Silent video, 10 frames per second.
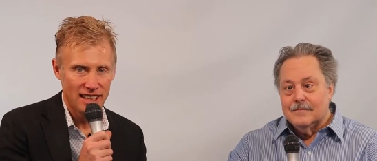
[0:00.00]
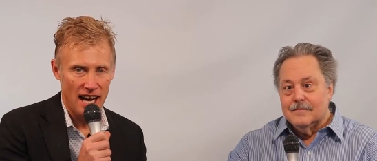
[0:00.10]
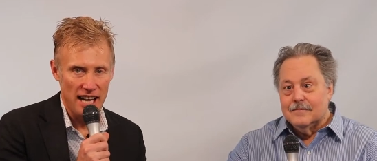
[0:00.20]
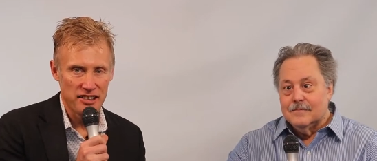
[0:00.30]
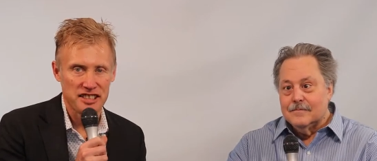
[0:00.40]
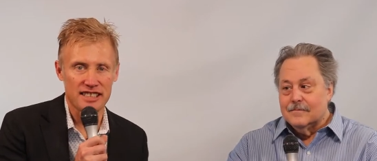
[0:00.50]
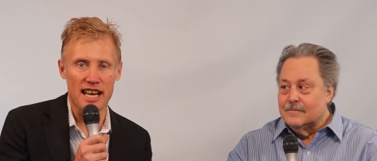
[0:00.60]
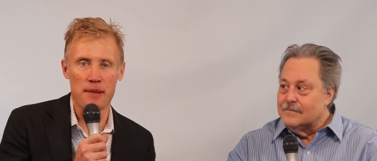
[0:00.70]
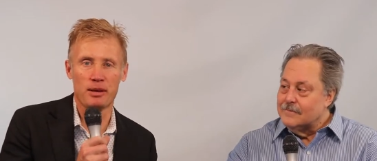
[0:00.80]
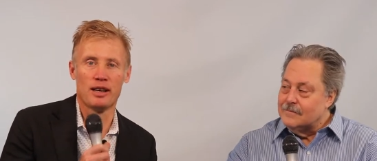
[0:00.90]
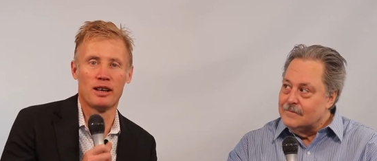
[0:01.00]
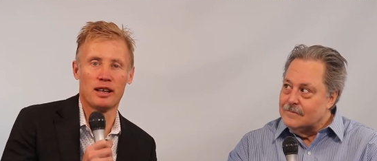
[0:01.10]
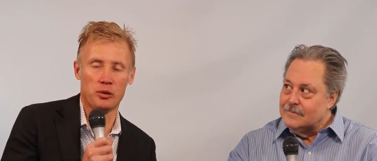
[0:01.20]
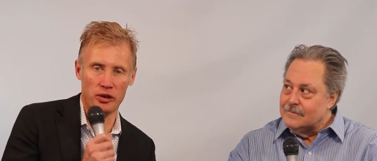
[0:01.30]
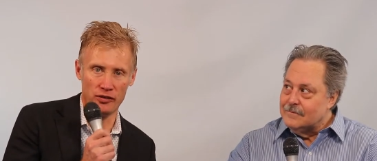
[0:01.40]
Speaker 1: Hi, this is Scott
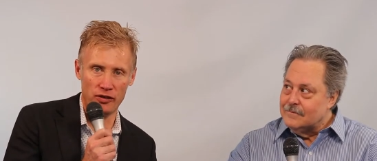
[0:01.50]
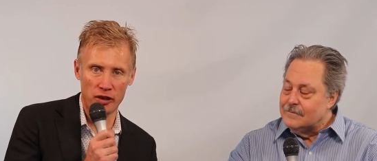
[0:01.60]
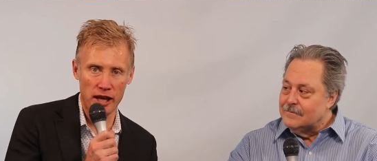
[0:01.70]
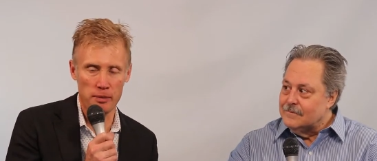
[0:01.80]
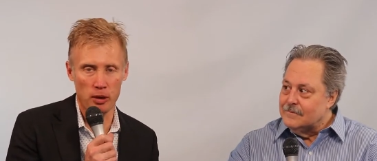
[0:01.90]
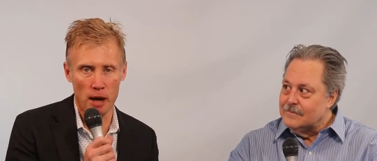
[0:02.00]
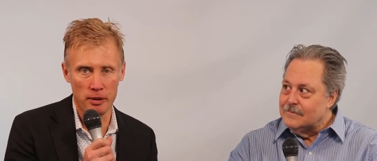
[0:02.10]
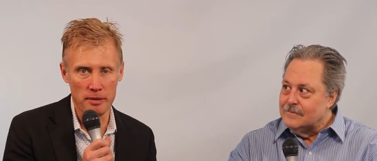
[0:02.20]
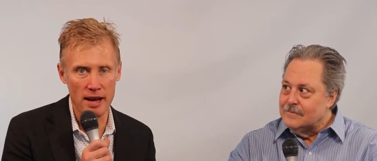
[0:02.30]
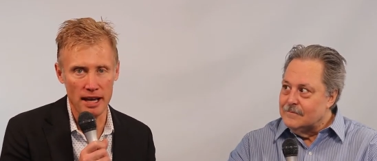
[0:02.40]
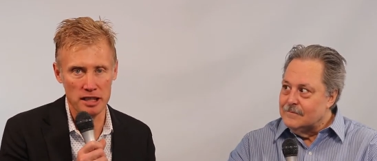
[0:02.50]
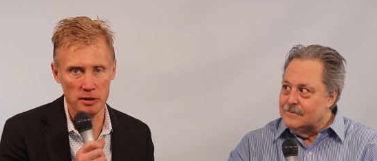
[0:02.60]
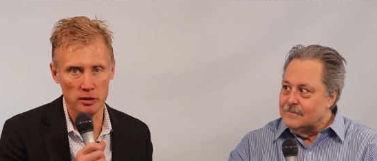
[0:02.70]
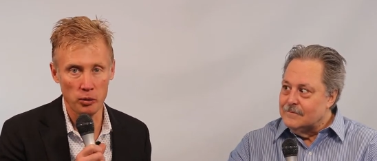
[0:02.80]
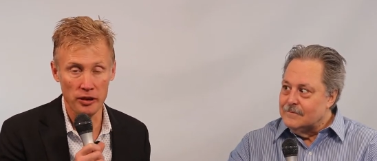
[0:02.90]
Pekarek with Verde Property
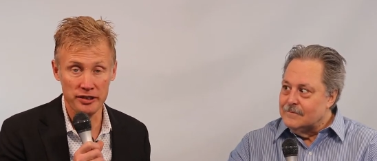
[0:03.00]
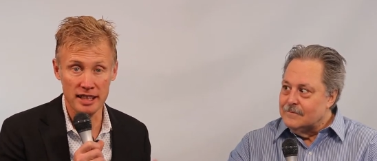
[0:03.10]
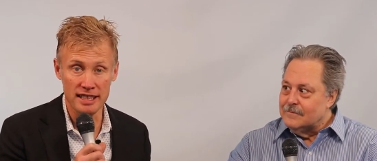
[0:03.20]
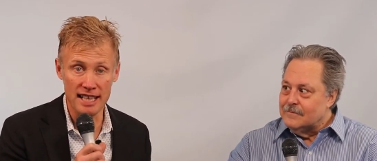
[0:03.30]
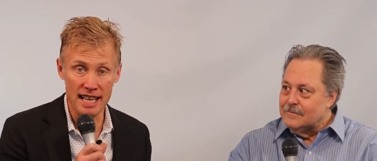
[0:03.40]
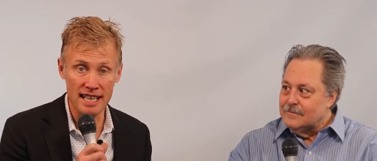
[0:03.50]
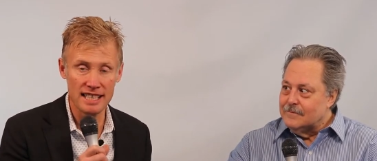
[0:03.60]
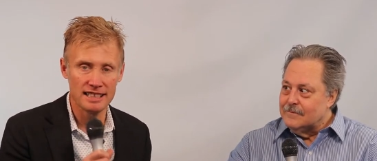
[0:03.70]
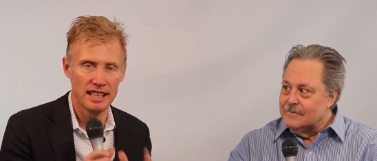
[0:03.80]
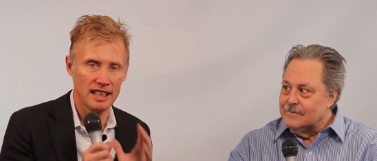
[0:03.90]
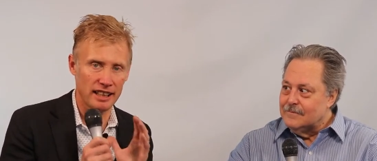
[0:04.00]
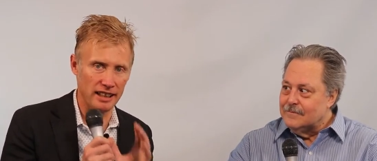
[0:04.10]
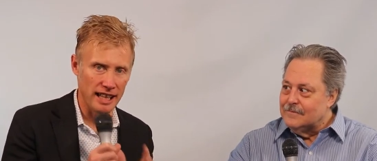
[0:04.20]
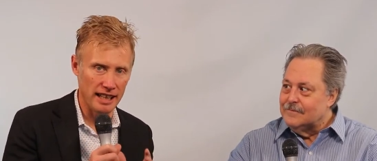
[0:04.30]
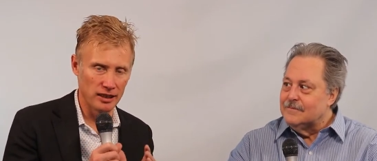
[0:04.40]
Management with today's
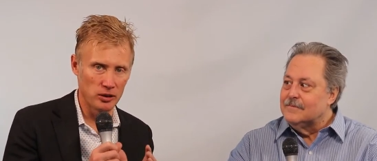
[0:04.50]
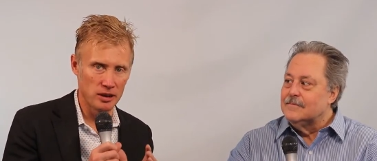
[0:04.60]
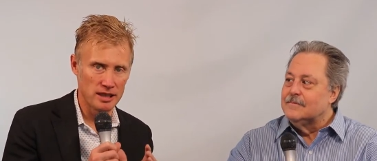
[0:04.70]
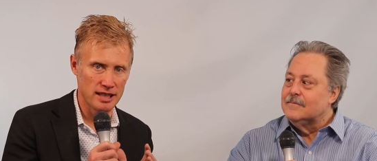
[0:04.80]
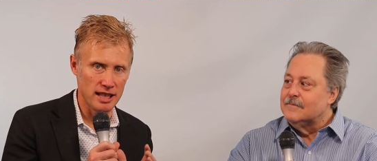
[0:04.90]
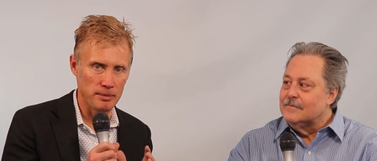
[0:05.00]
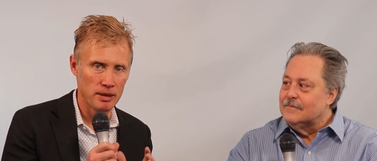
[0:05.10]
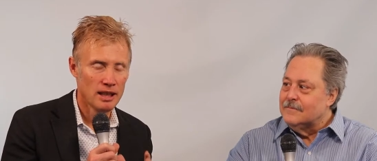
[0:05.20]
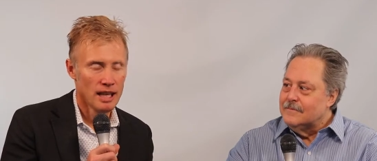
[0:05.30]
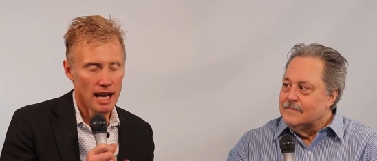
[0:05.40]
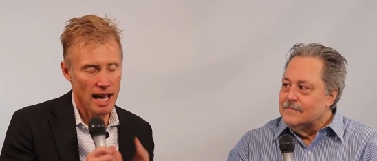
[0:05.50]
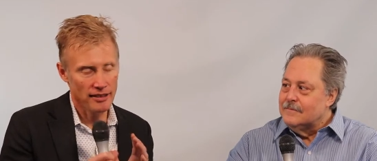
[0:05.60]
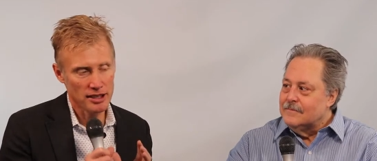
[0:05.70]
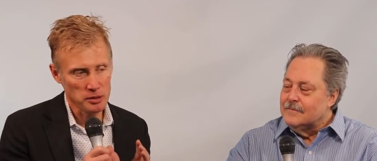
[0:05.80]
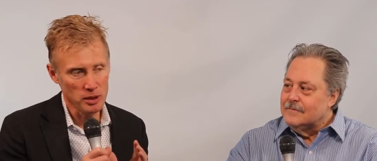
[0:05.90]
landlord tip.
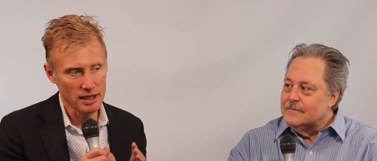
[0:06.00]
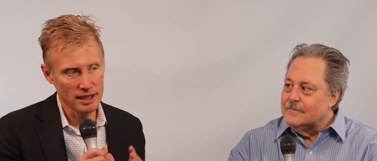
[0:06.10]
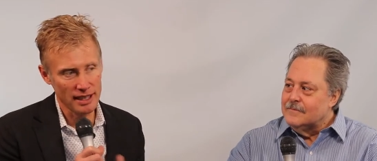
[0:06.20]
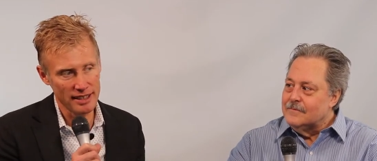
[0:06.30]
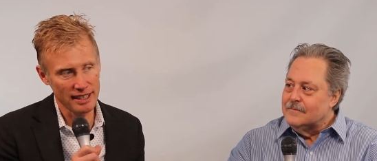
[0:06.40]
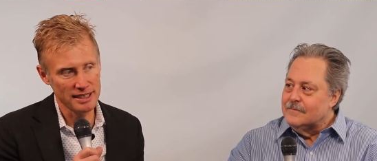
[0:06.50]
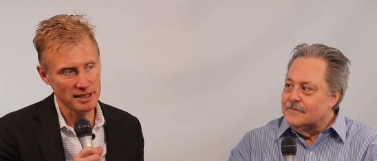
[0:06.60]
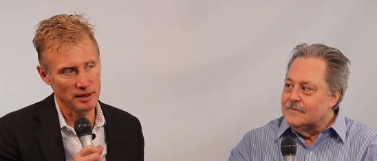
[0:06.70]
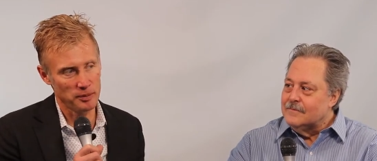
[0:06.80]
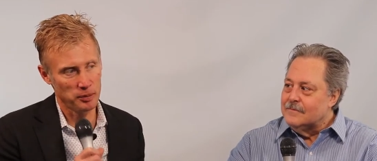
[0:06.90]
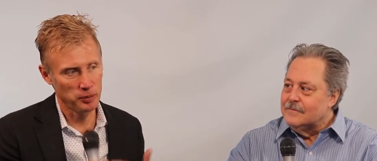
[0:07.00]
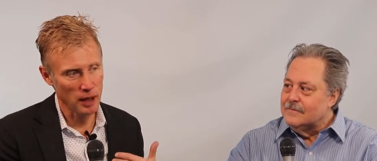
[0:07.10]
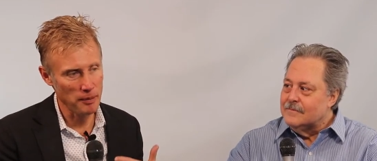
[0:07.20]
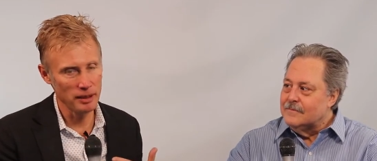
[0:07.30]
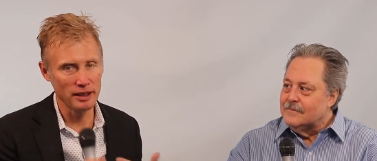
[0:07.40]
And this one I think is
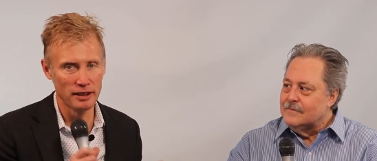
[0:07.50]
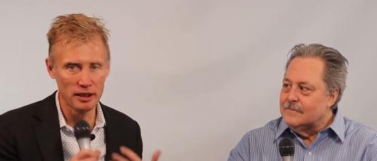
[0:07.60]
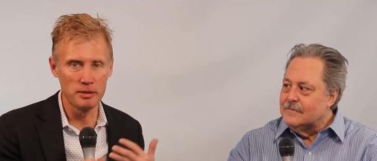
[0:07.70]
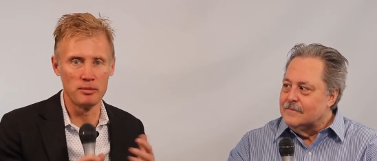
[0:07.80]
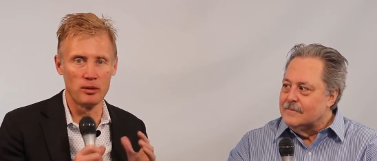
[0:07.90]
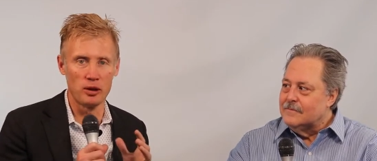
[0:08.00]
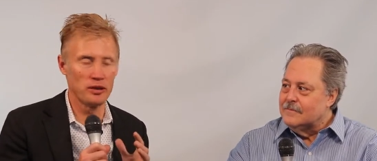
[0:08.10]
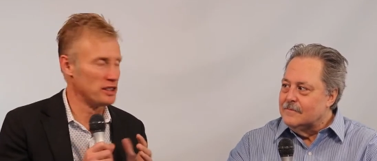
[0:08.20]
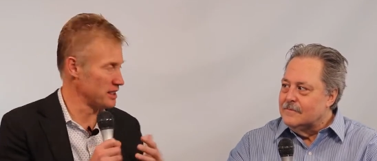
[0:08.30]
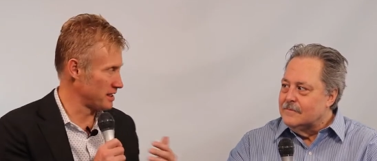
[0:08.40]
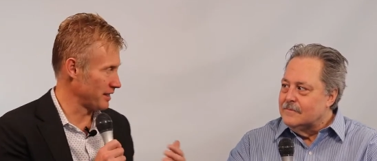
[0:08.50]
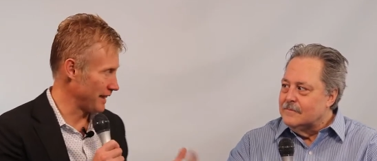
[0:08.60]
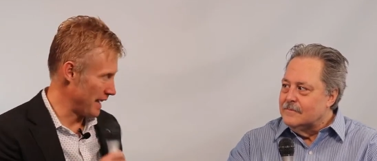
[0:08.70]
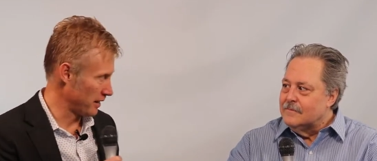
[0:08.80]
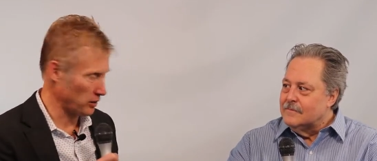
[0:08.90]
probably a little bit more than just a
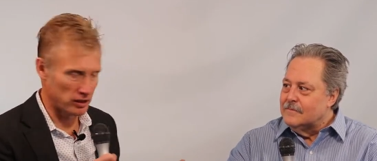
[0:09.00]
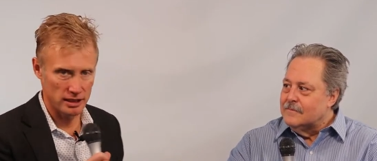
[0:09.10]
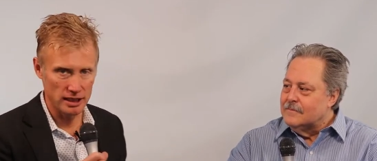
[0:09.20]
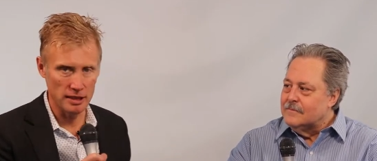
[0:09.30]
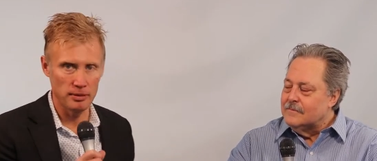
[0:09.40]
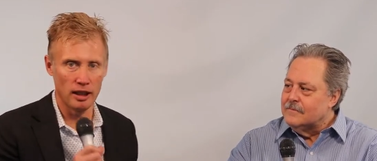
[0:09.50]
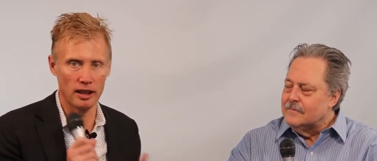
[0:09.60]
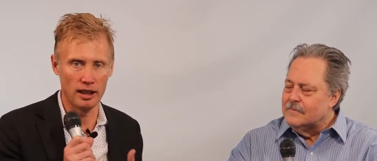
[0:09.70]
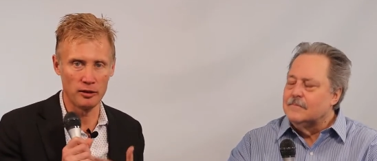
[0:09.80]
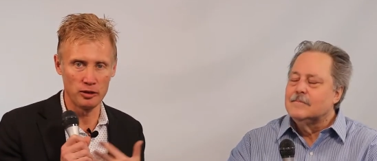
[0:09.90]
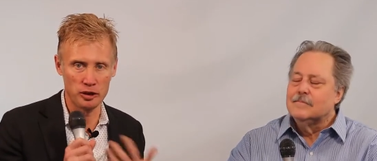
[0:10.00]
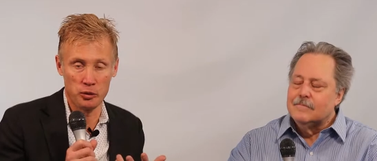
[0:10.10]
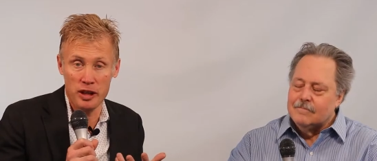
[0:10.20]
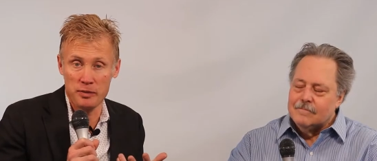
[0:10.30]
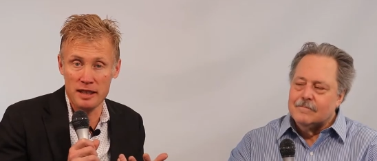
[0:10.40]
landlord tip. Uh, so
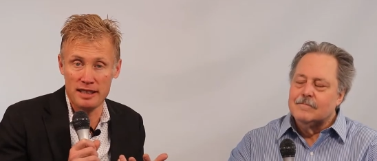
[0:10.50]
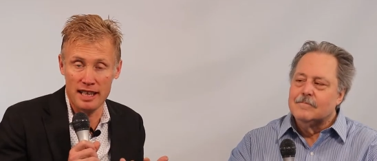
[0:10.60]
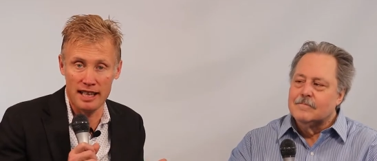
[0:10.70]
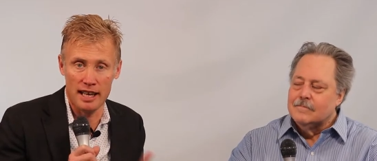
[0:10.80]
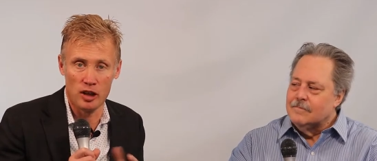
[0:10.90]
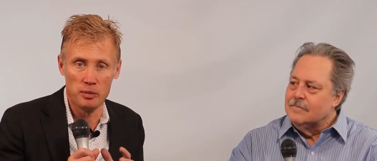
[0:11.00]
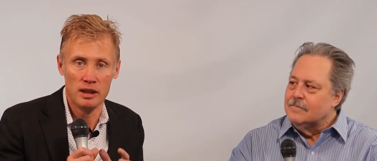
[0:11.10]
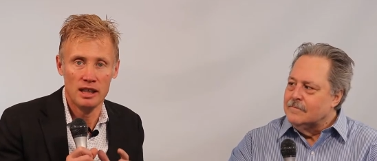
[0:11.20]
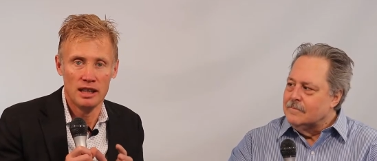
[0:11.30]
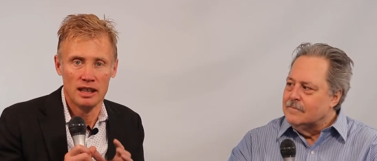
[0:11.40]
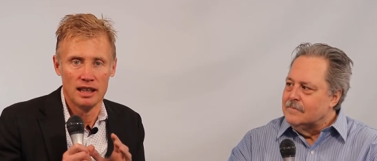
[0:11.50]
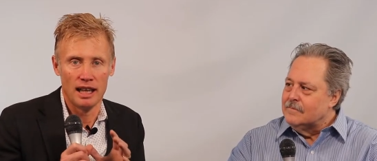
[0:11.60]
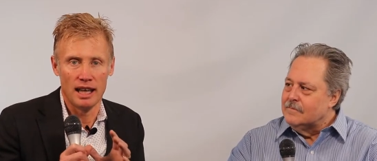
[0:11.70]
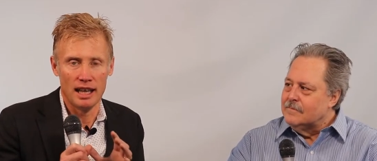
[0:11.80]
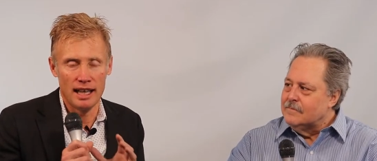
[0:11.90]
with me today to help
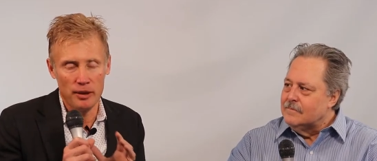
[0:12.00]
uh,